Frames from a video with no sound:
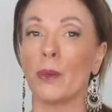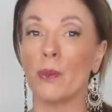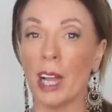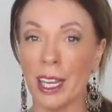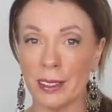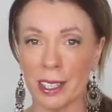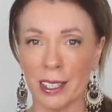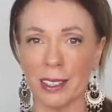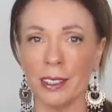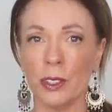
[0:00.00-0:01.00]

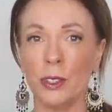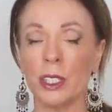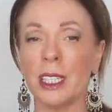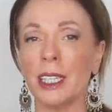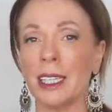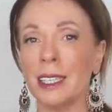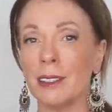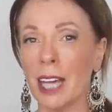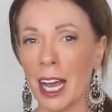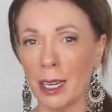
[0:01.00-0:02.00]
Rather, you're going to
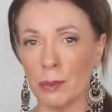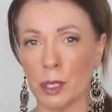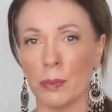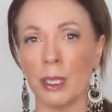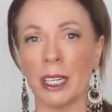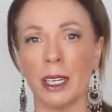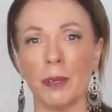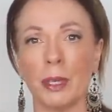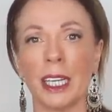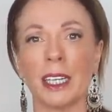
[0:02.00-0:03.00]
heal up to
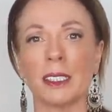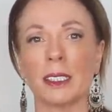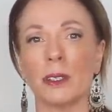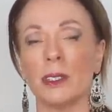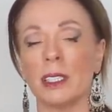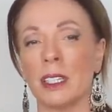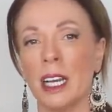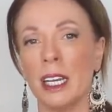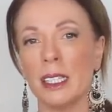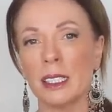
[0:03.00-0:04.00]
becoming a solid,
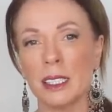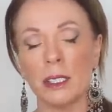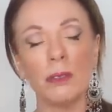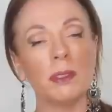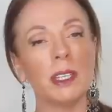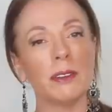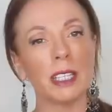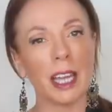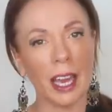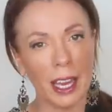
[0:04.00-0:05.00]

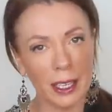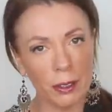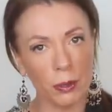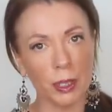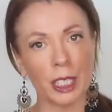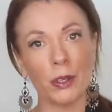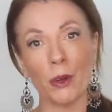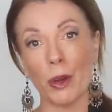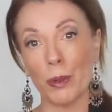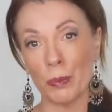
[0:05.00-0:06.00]
self-loving adult in
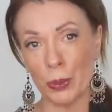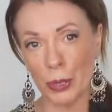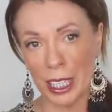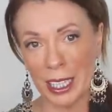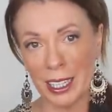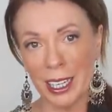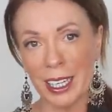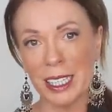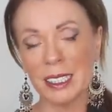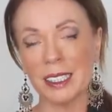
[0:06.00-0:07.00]
your own body,
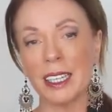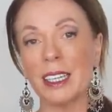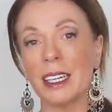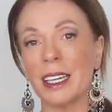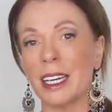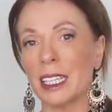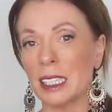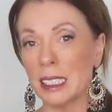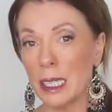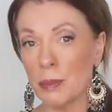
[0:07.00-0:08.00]
seeking and
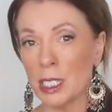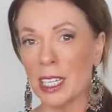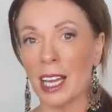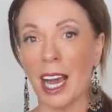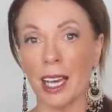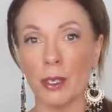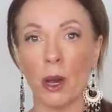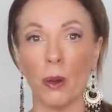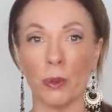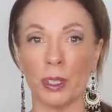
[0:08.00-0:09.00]
accepting other
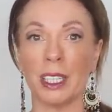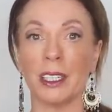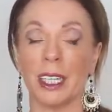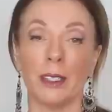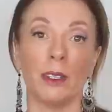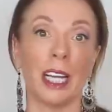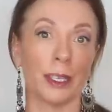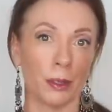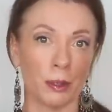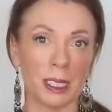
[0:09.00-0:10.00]
healthy and whole
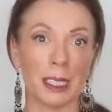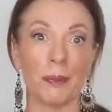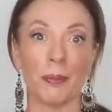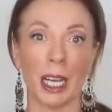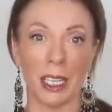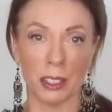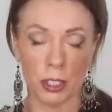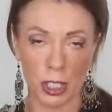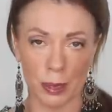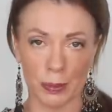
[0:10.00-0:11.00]
adults in
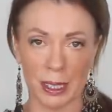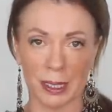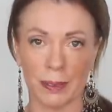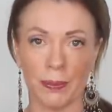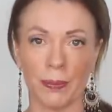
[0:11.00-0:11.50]
partnerships.